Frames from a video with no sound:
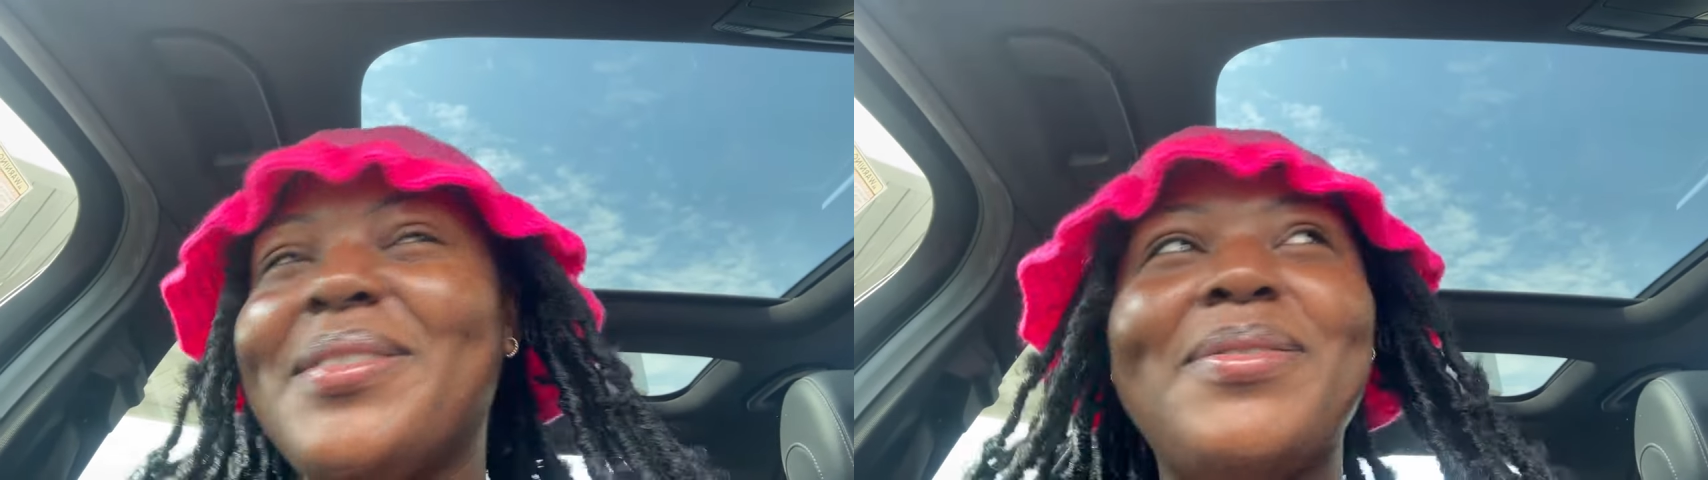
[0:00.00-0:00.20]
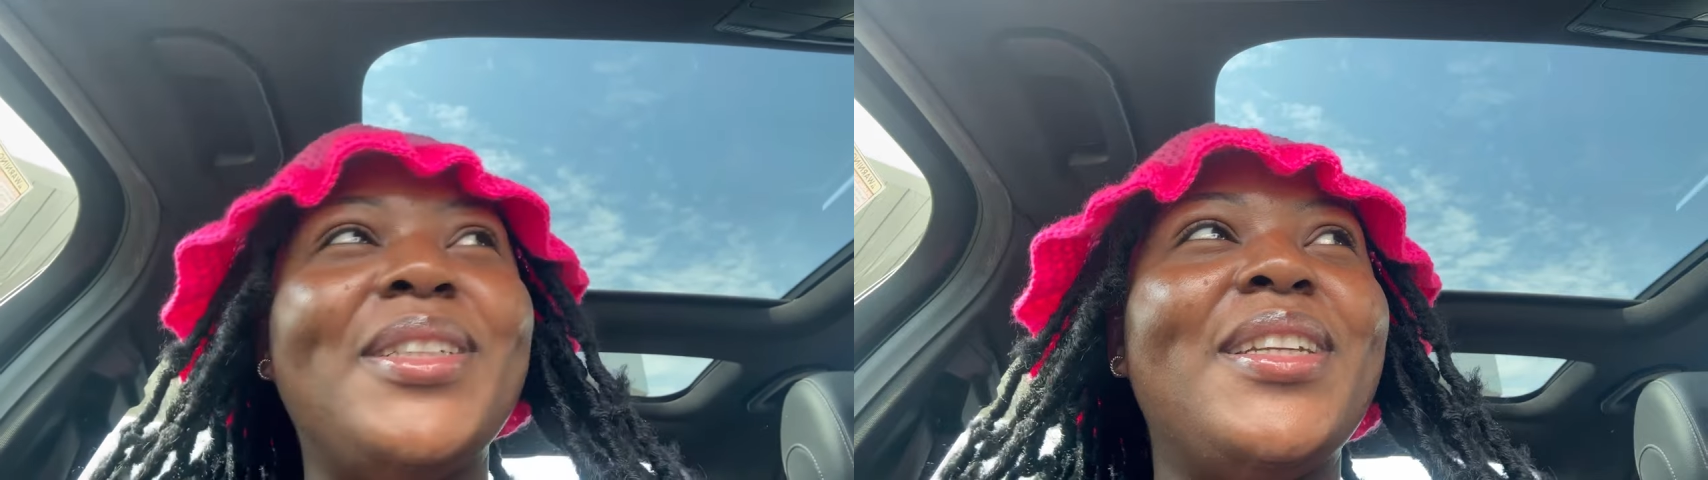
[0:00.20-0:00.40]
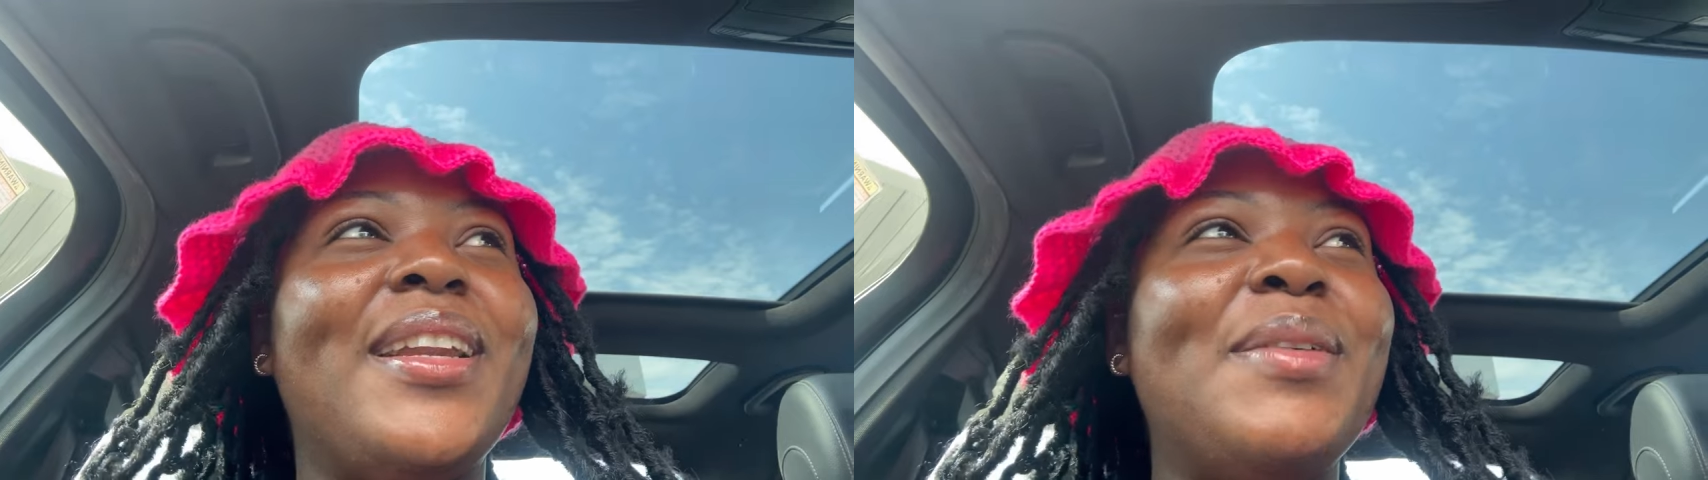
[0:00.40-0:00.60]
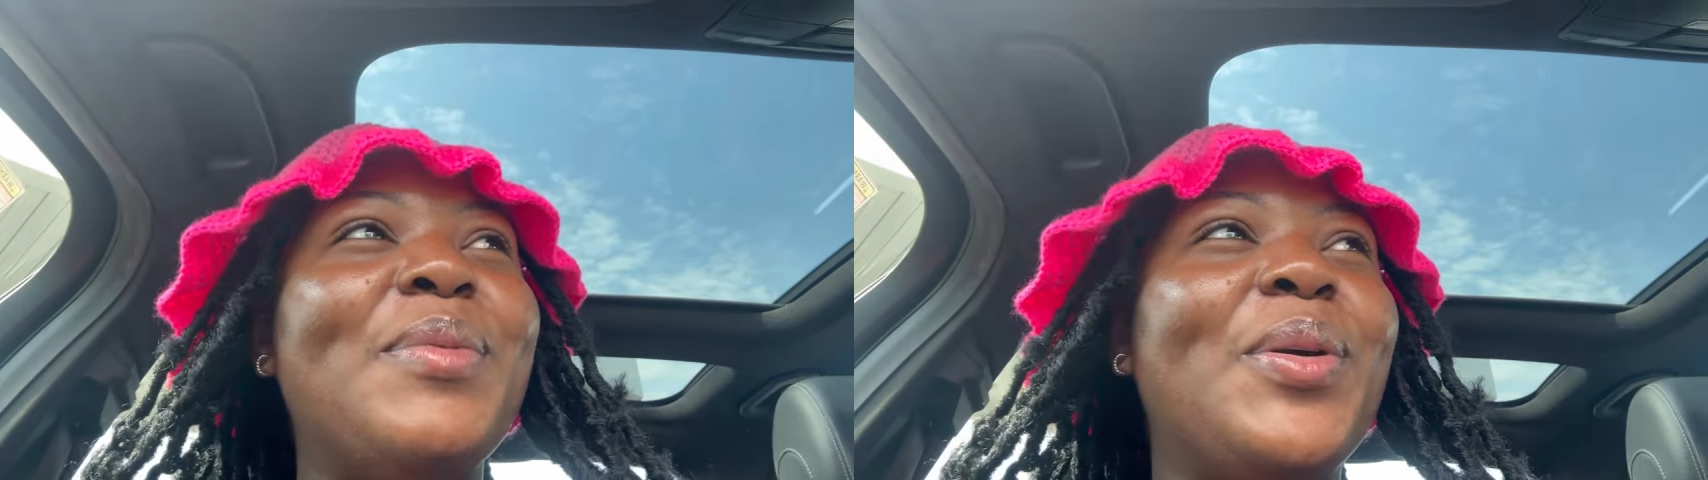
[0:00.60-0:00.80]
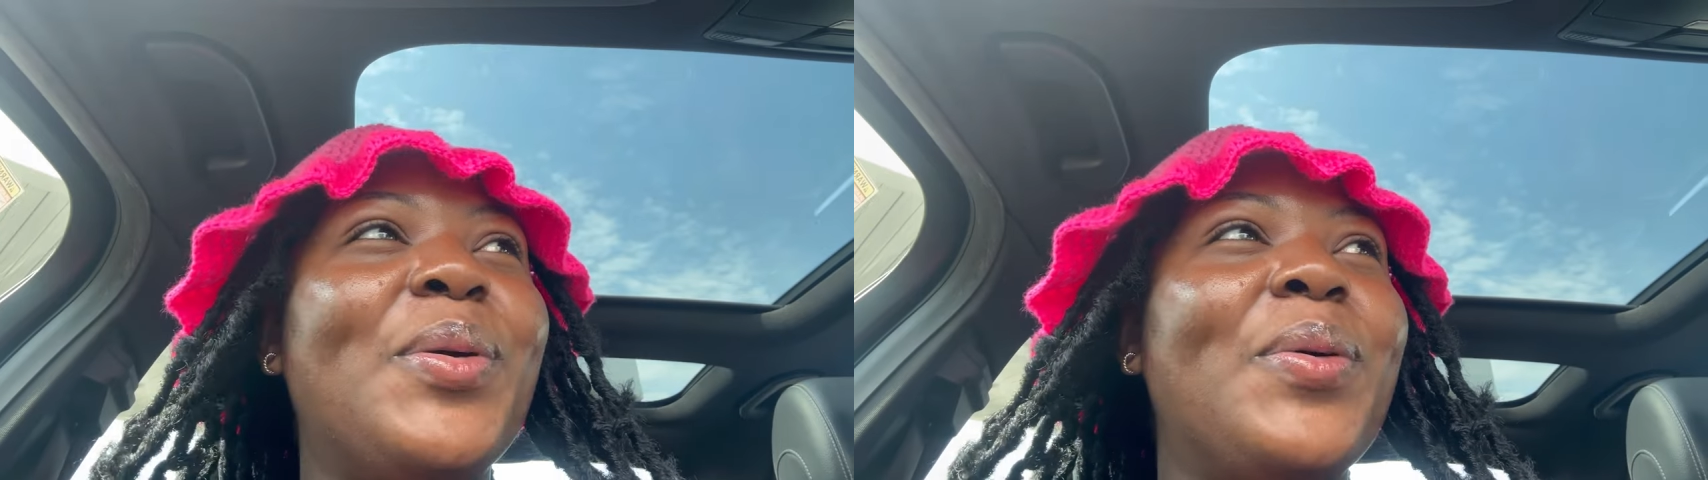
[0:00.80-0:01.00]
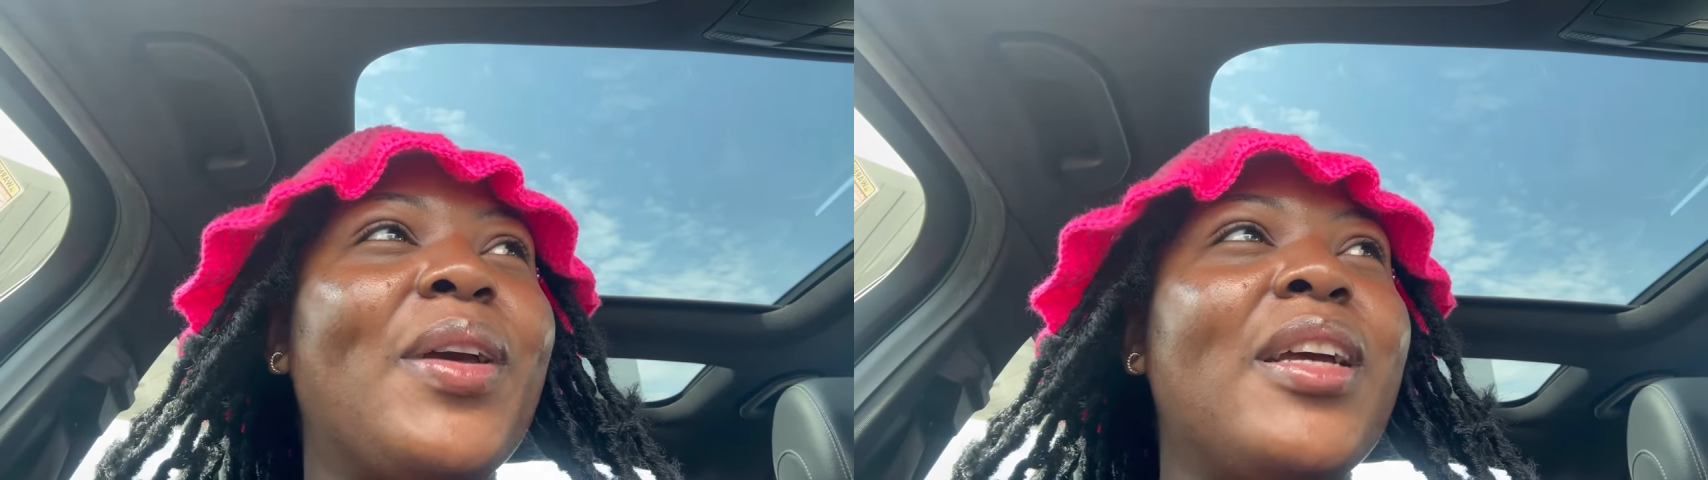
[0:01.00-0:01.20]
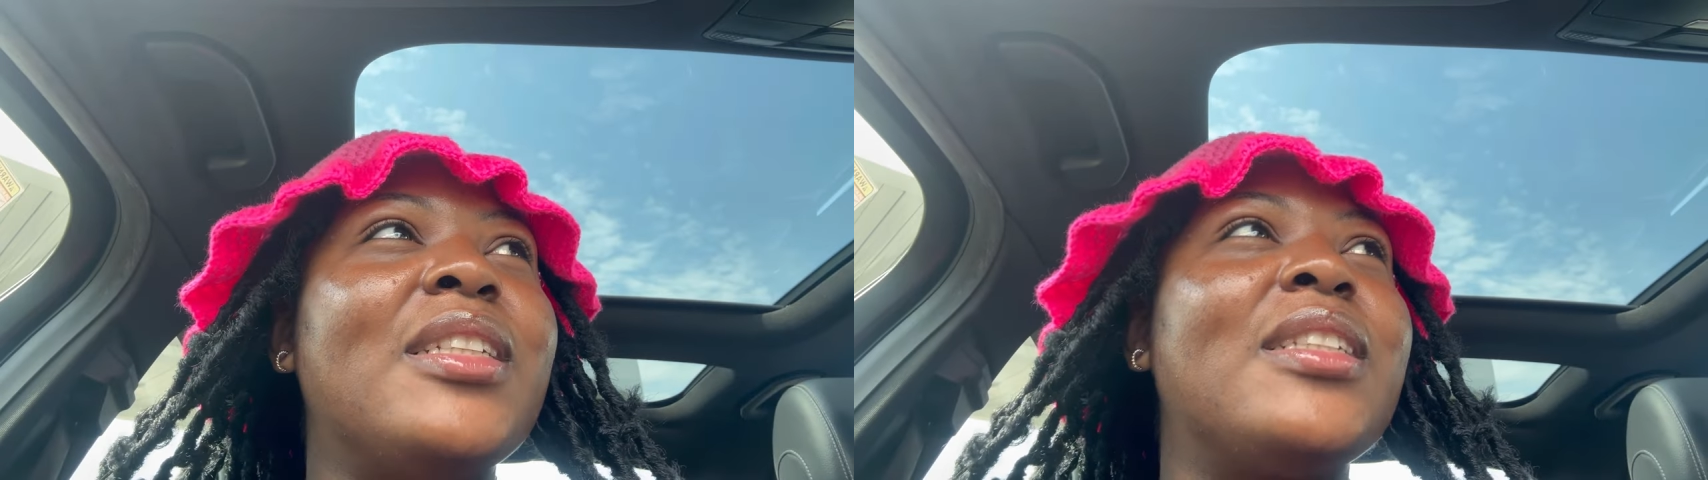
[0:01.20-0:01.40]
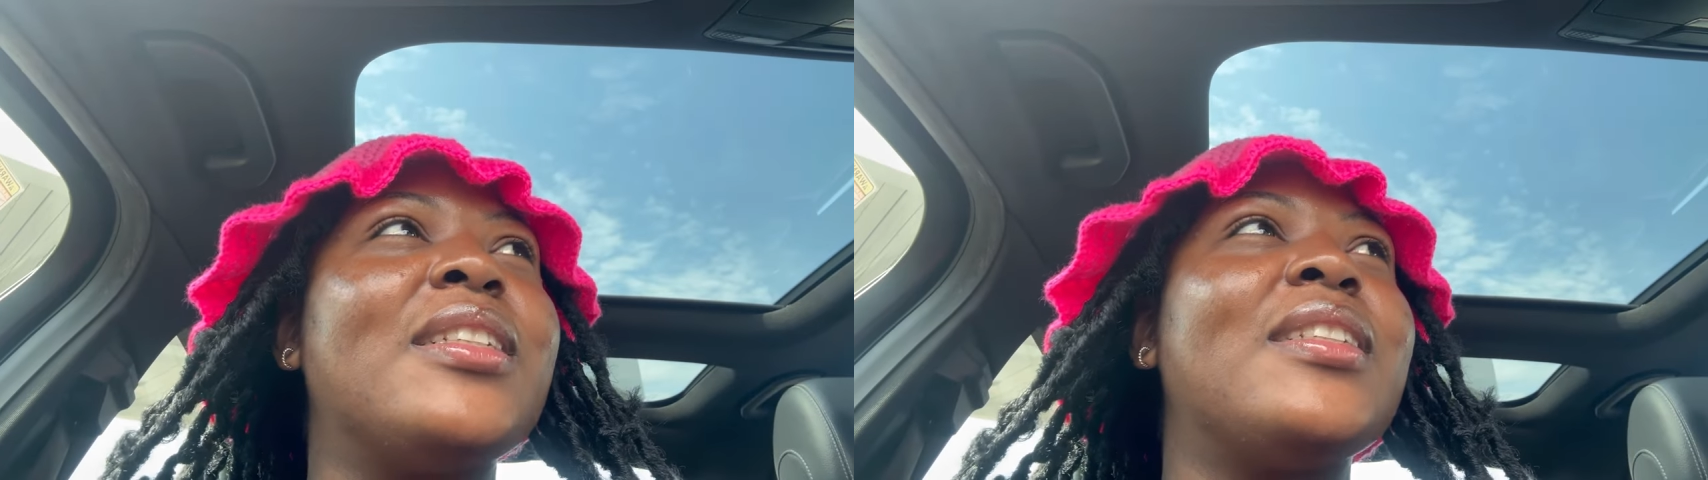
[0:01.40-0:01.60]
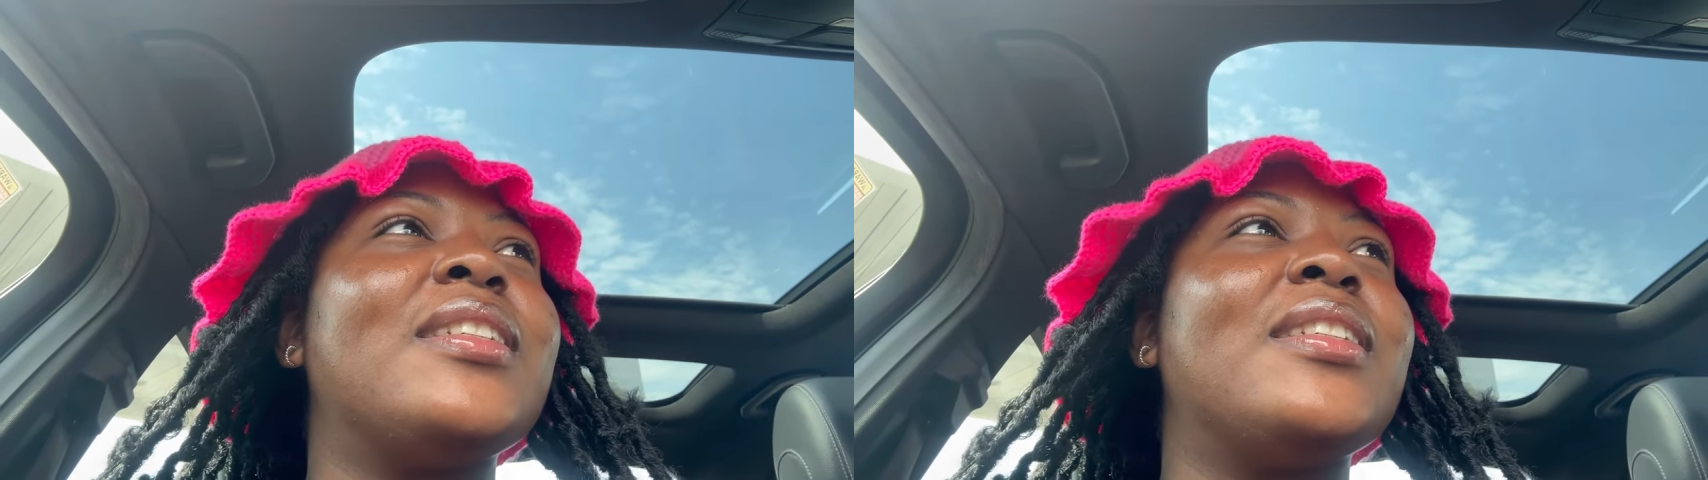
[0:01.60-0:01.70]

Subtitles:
But yeah, let me go, guys.